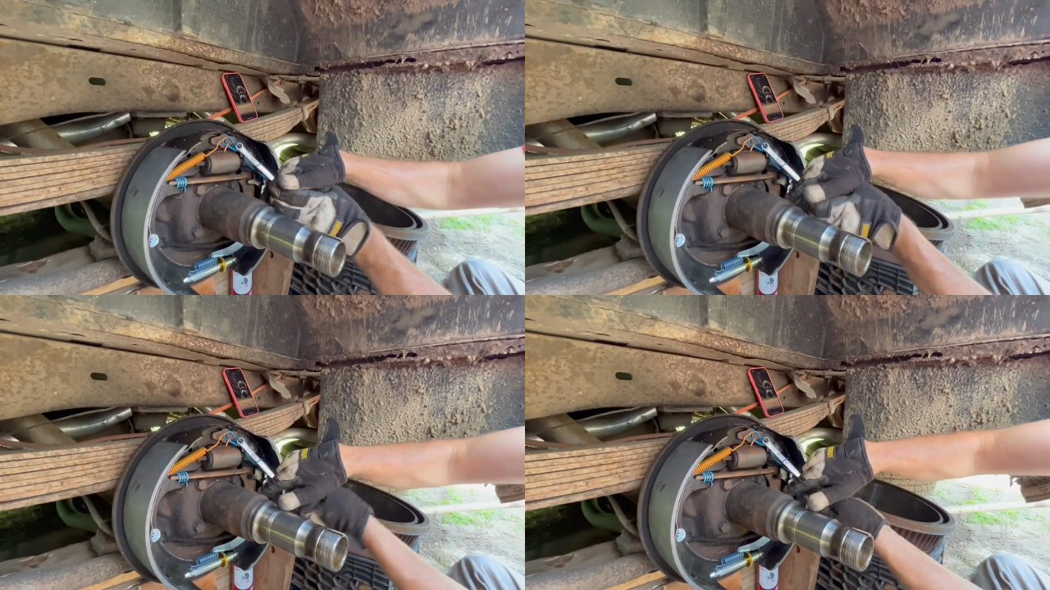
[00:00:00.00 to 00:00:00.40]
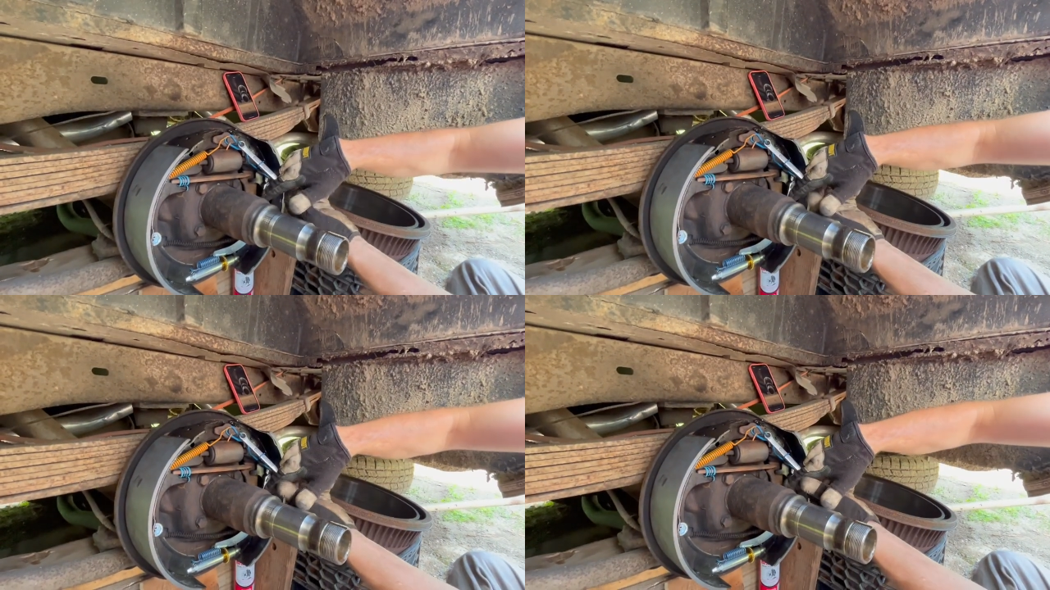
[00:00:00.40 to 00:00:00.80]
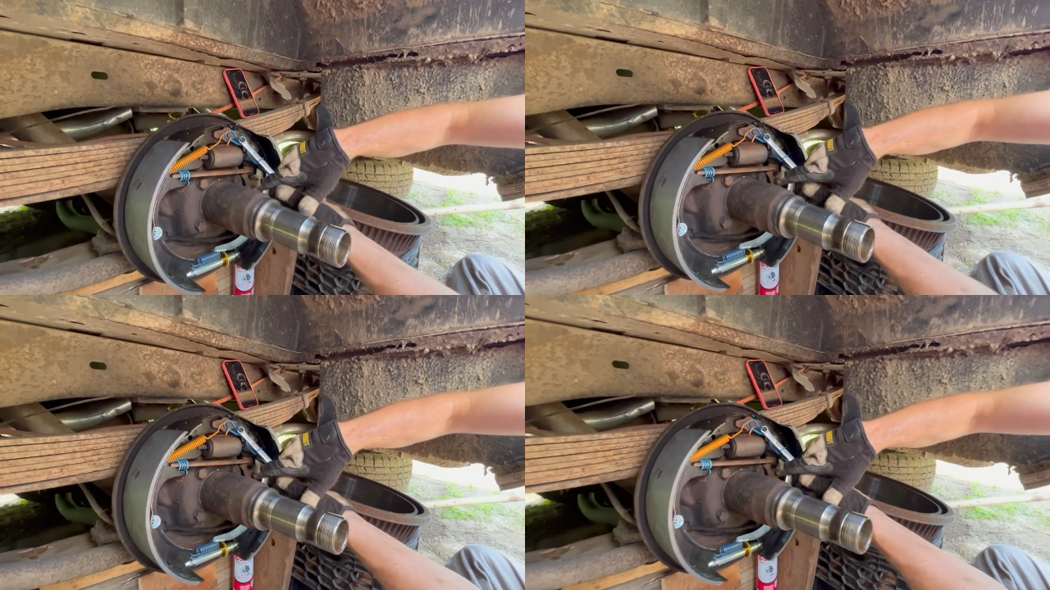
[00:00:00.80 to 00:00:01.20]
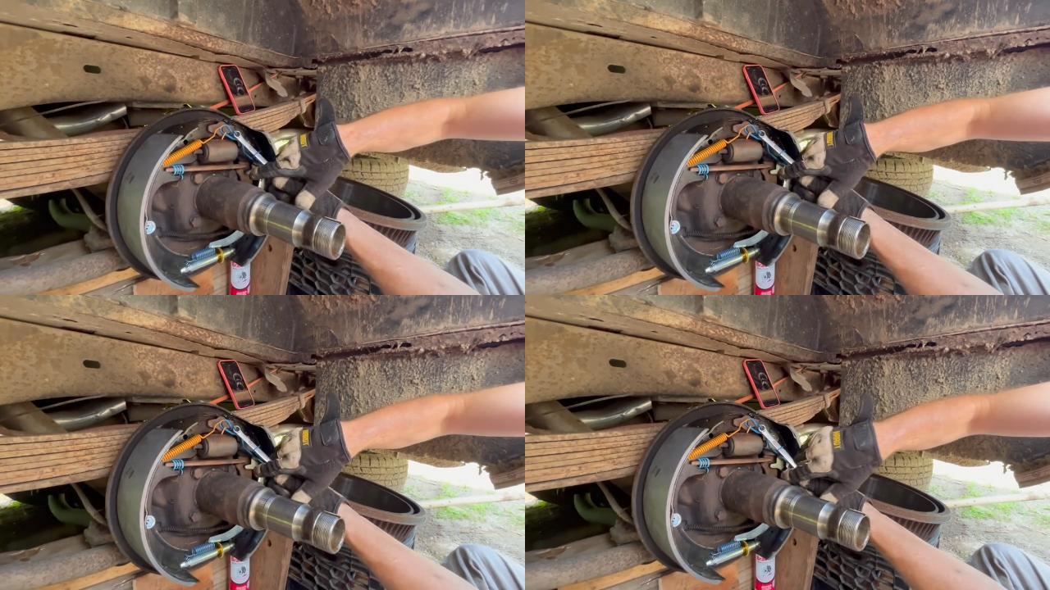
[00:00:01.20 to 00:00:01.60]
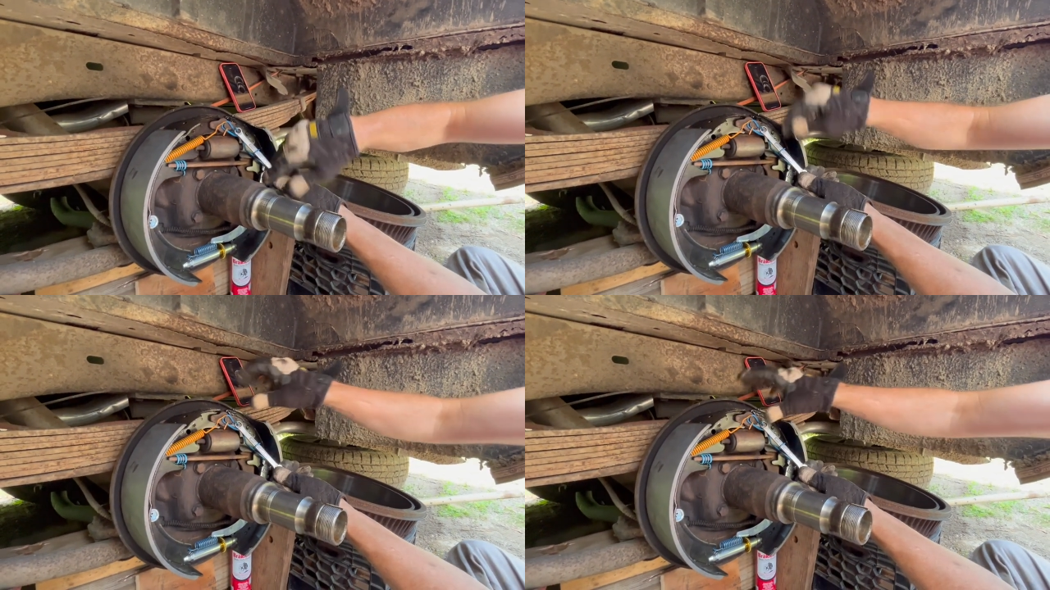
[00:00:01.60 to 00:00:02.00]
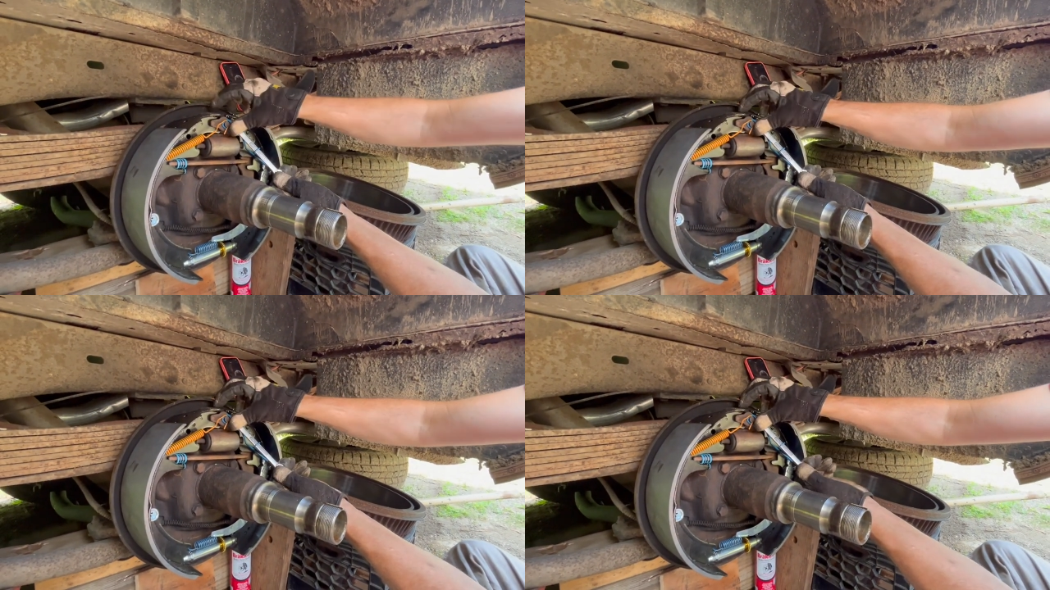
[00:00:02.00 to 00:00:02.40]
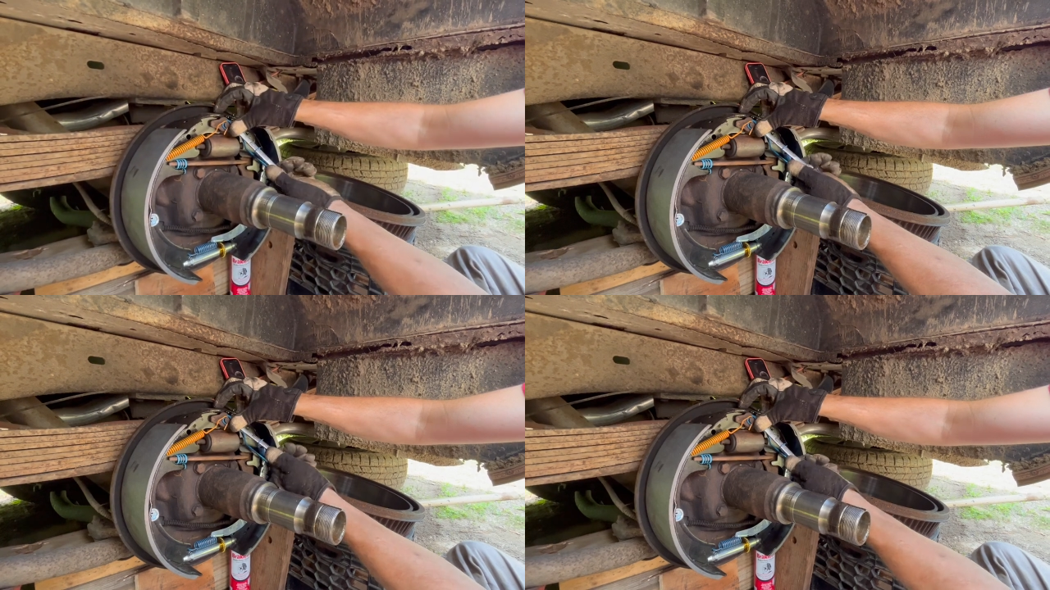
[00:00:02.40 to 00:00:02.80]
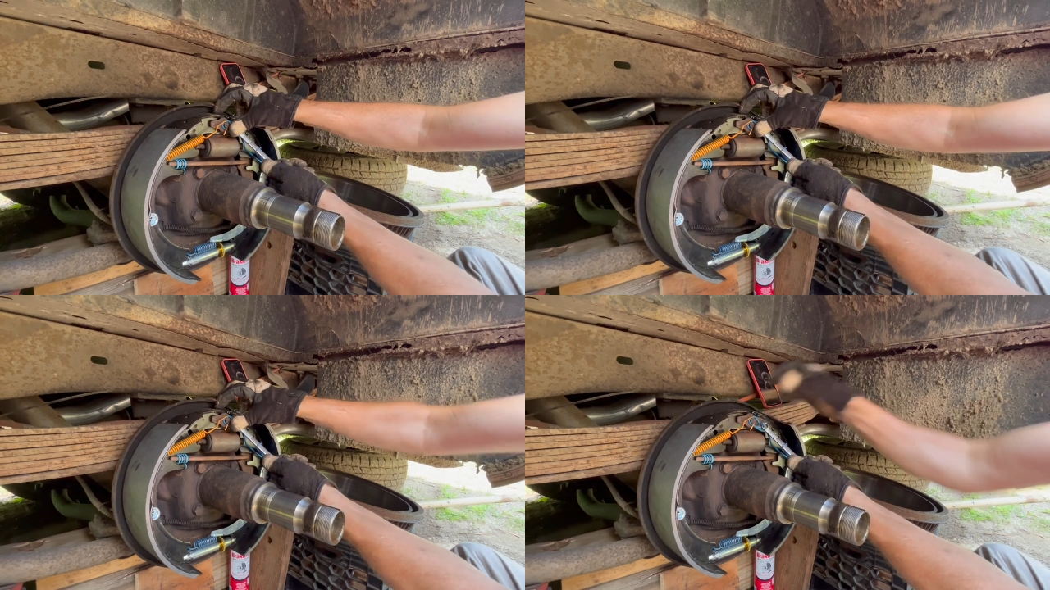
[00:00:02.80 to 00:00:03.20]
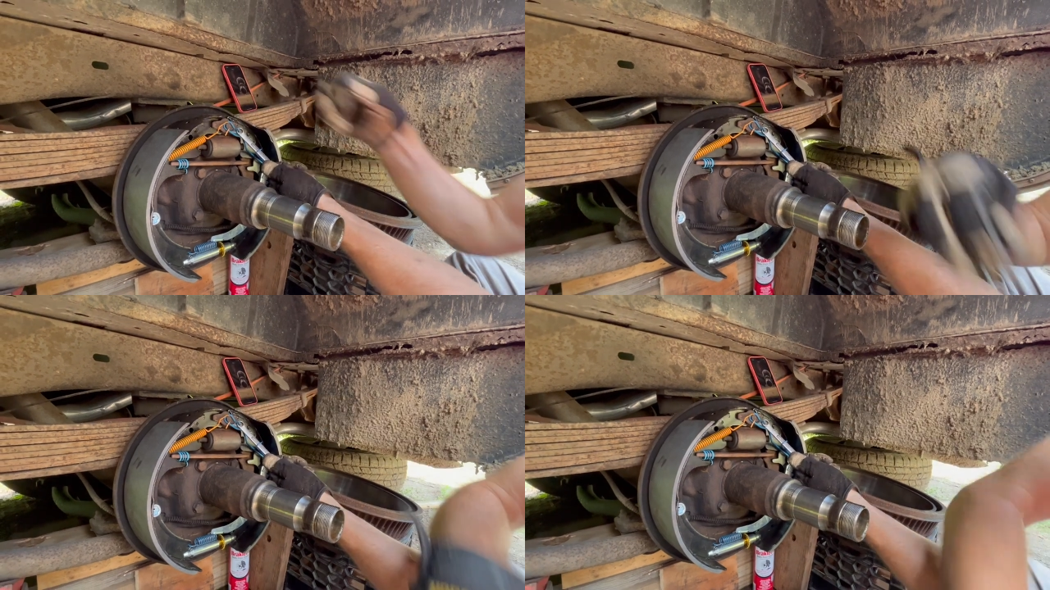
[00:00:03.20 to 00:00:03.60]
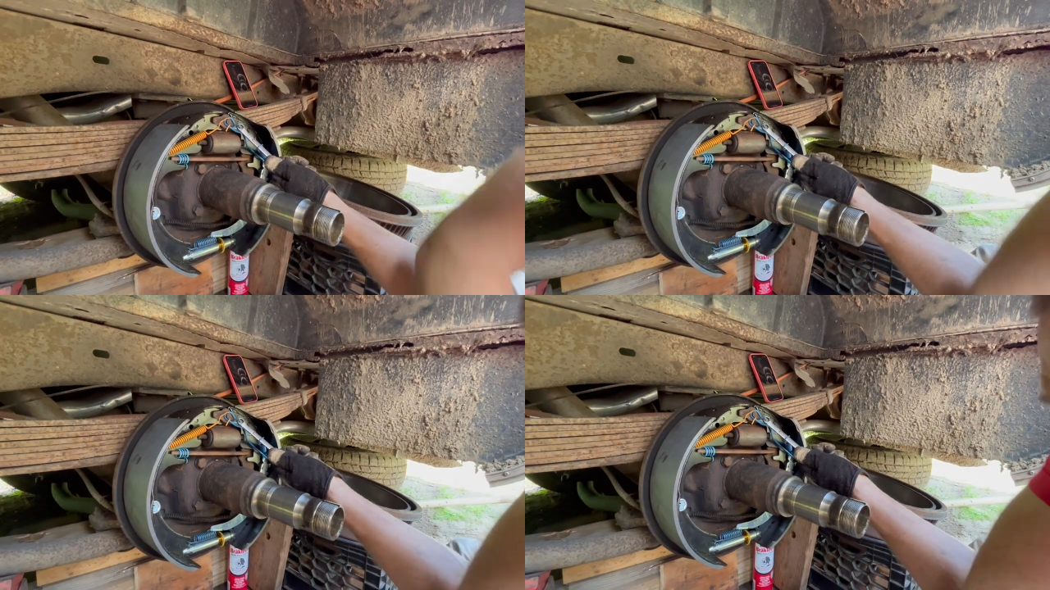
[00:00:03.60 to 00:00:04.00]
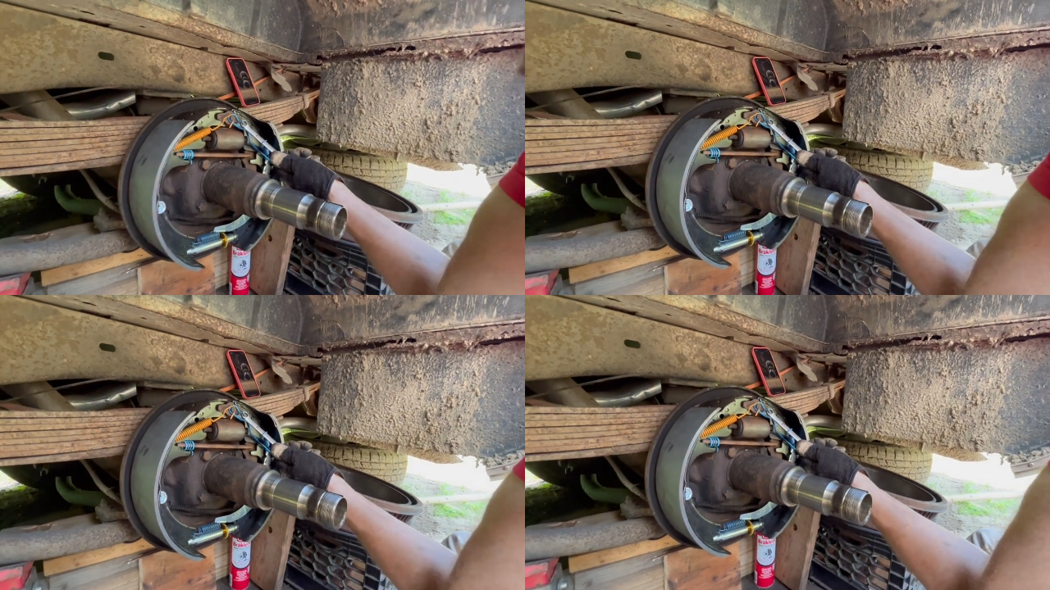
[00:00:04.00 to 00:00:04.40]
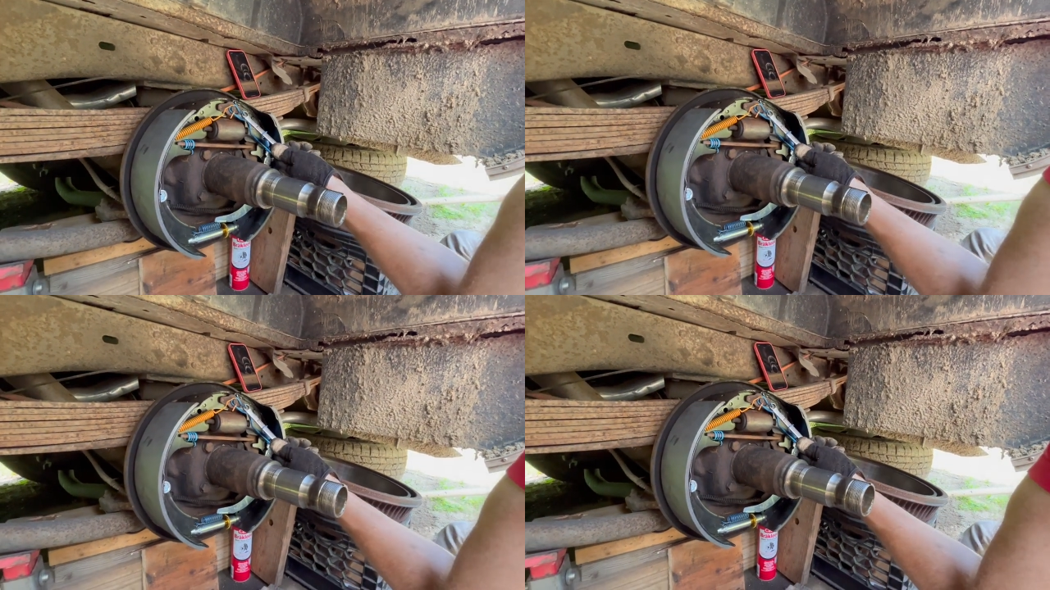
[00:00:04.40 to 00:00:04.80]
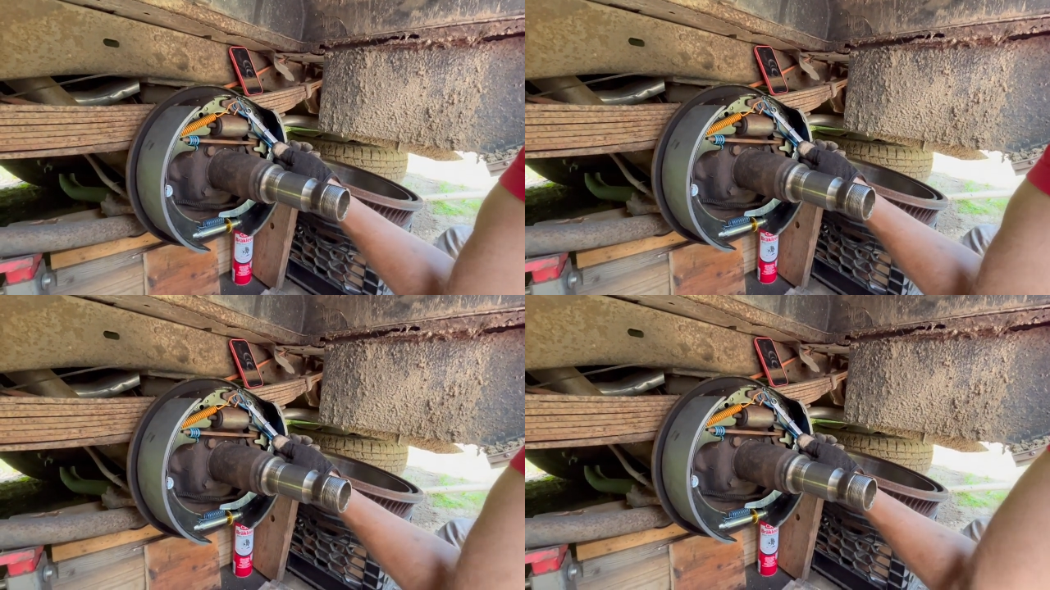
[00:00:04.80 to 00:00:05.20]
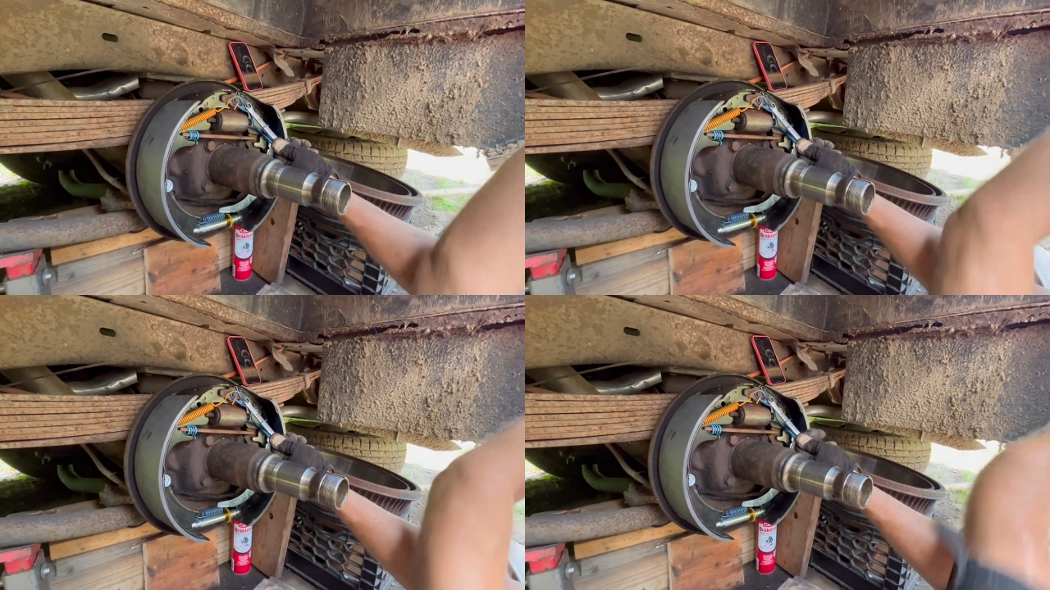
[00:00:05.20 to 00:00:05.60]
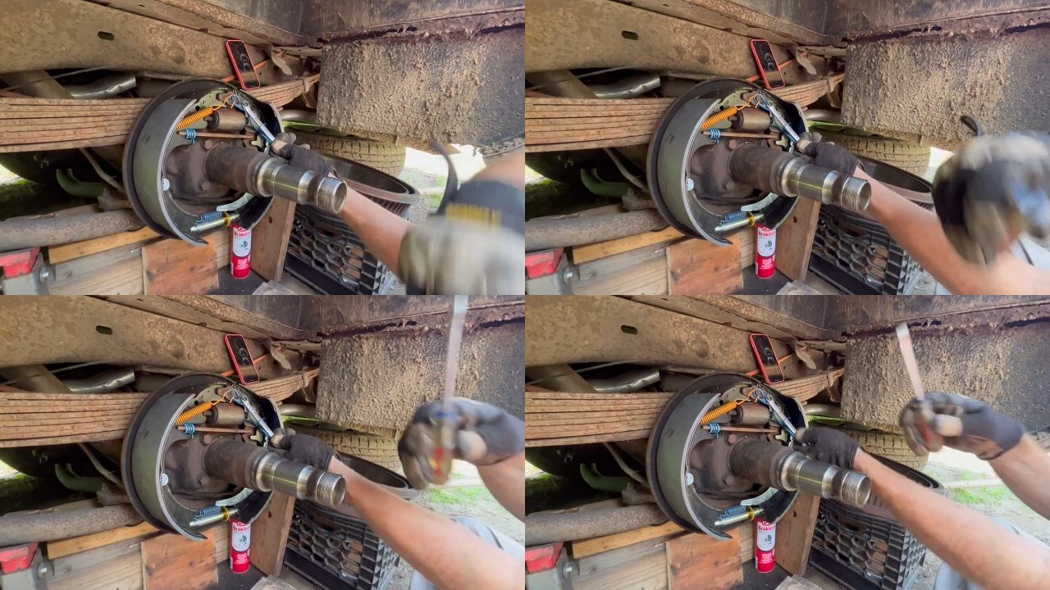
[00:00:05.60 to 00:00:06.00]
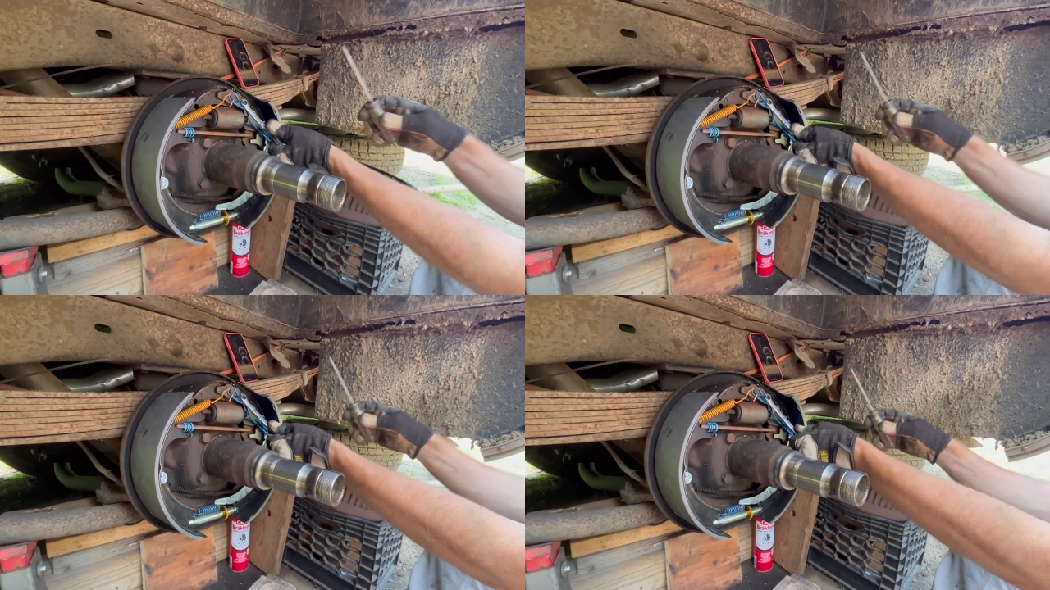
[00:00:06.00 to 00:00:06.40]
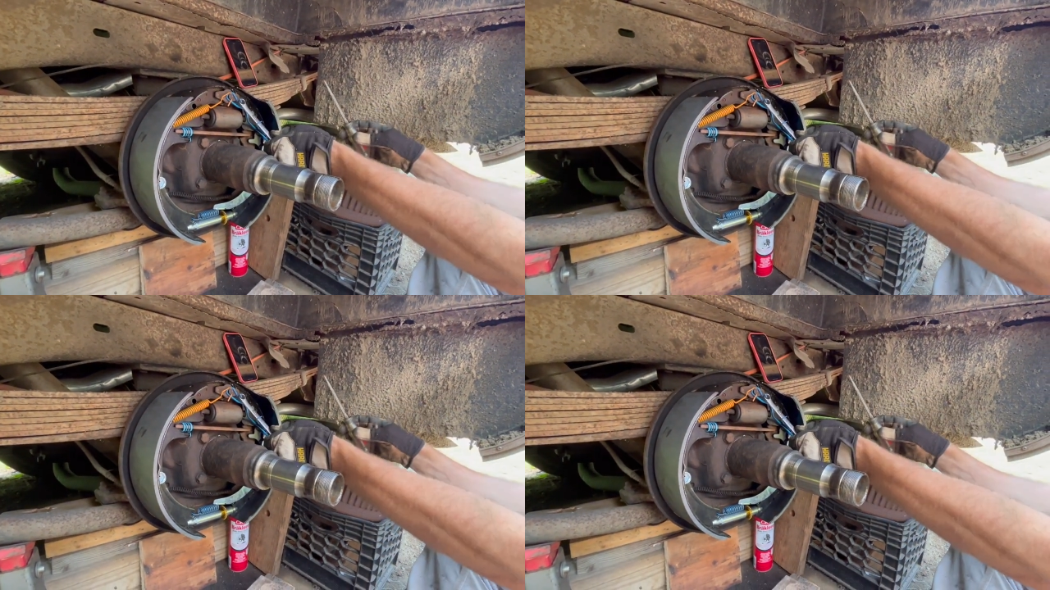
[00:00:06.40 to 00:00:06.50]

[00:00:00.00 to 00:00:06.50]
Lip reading: Nobody's mouth can be seen.